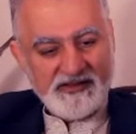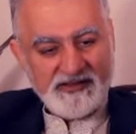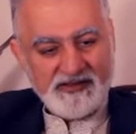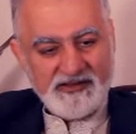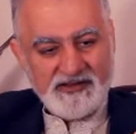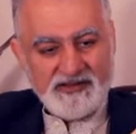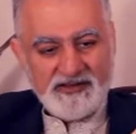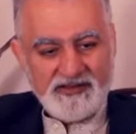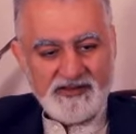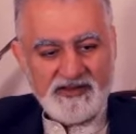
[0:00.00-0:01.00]

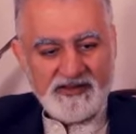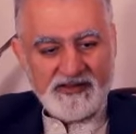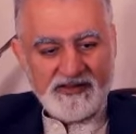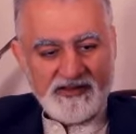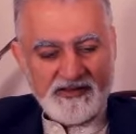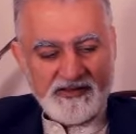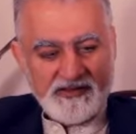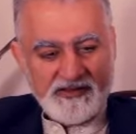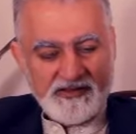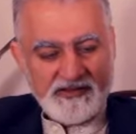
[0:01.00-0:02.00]

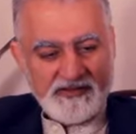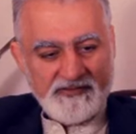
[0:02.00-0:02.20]
No words are spoken by the person on screen.